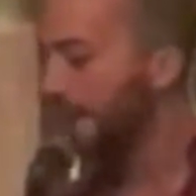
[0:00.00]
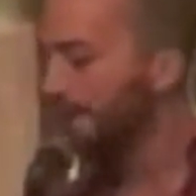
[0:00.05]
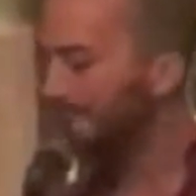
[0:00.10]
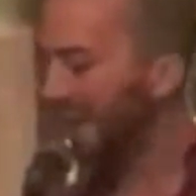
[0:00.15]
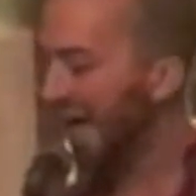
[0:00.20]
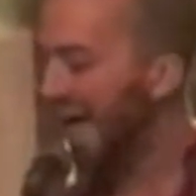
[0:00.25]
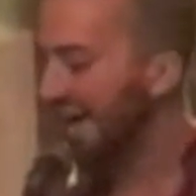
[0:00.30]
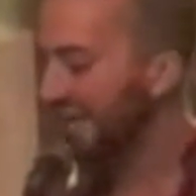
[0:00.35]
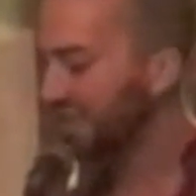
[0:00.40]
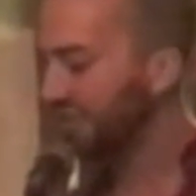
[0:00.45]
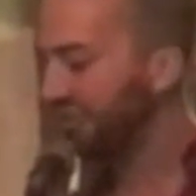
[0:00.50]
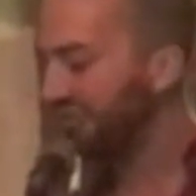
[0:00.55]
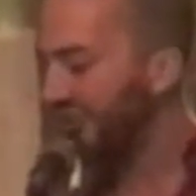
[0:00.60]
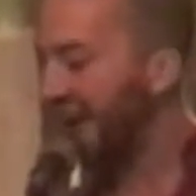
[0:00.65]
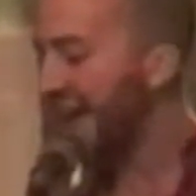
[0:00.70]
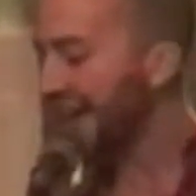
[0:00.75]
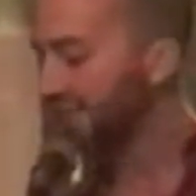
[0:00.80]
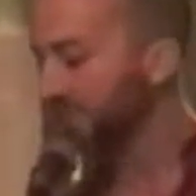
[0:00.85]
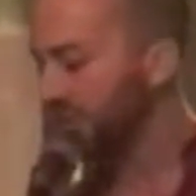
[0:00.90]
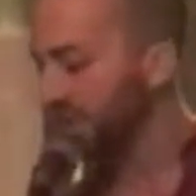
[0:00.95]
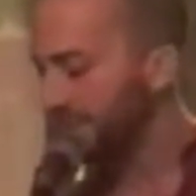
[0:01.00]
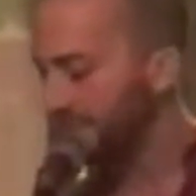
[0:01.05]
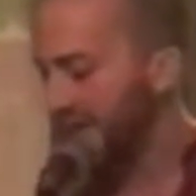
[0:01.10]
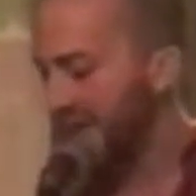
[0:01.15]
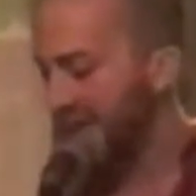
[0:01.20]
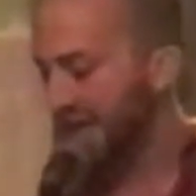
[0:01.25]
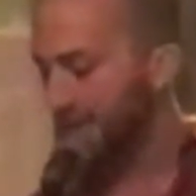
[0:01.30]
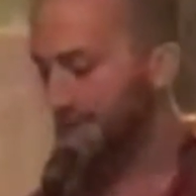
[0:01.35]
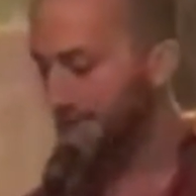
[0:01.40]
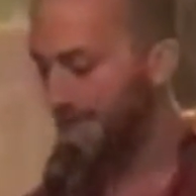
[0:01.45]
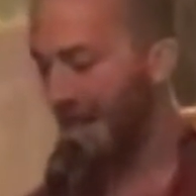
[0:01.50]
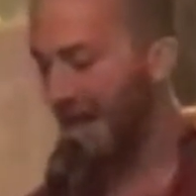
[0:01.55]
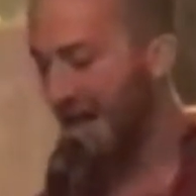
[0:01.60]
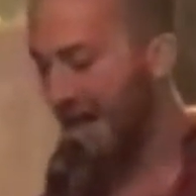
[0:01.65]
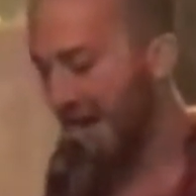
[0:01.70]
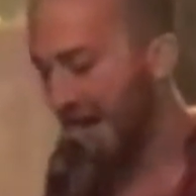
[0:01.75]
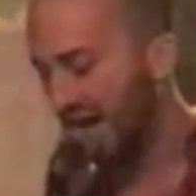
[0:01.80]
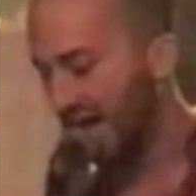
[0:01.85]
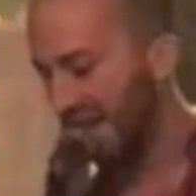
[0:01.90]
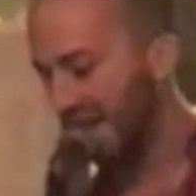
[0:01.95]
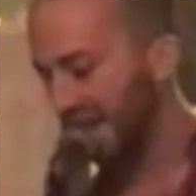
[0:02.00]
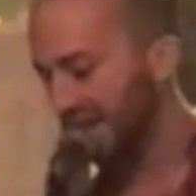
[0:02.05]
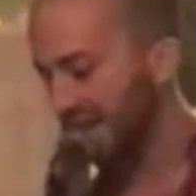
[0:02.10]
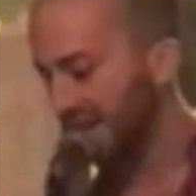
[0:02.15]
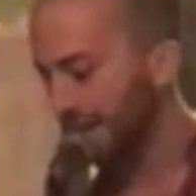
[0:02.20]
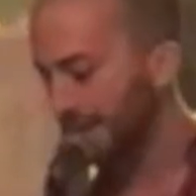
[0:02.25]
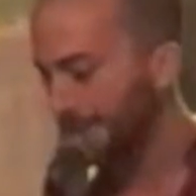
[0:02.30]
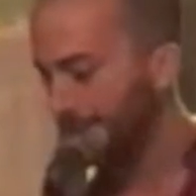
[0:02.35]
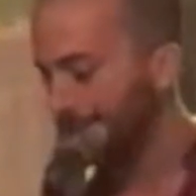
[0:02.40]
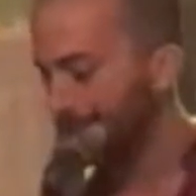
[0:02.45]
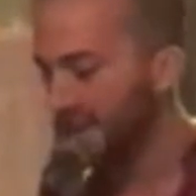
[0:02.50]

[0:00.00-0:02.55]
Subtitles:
buy the factory-made pie?